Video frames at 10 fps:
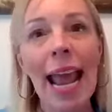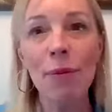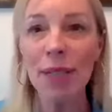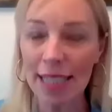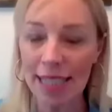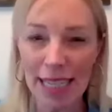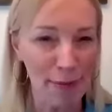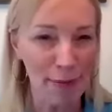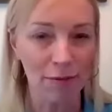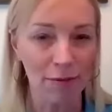And when you think
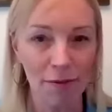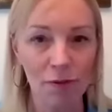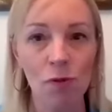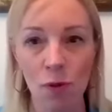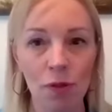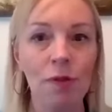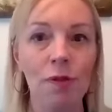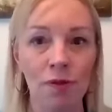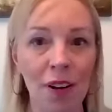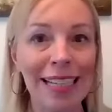about
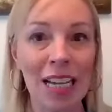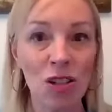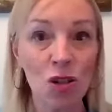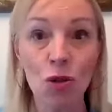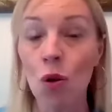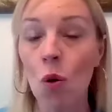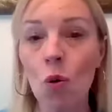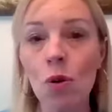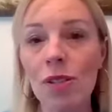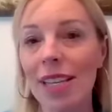financial
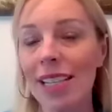goals,